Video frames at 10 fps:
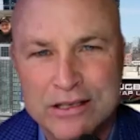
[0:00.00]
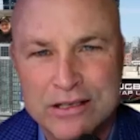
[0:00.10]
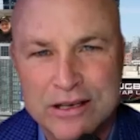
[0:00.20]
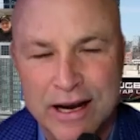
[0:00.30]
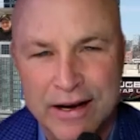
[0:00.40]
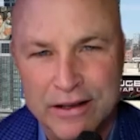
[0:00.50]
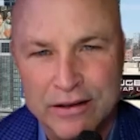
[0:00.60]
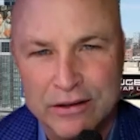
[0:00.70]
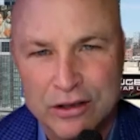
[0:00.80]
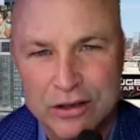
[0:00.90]
kind of
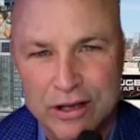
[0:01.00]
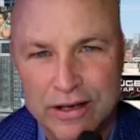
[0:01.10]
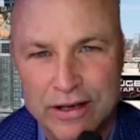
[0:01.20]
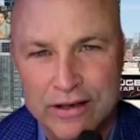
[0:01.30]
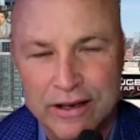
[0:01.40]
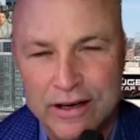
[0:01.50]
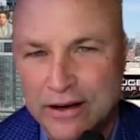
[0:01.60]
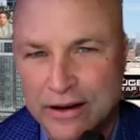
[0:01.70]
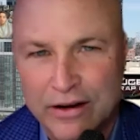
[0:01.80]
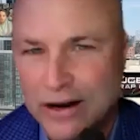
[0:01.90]
look like? And
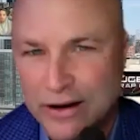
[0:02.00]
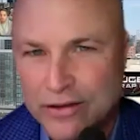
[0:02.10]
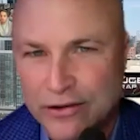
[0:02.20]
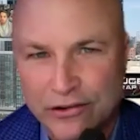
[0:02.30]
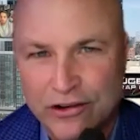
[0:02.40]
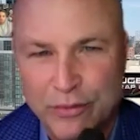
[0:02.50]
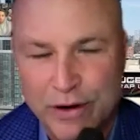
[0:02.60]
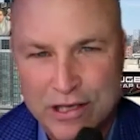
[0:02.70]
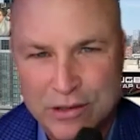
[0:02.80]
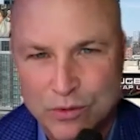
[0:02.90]
I know this is an
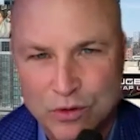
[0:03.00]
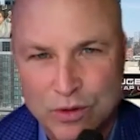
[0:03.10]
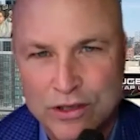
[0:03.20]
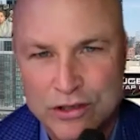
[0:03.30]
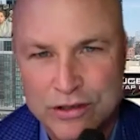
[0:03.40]
impossible question.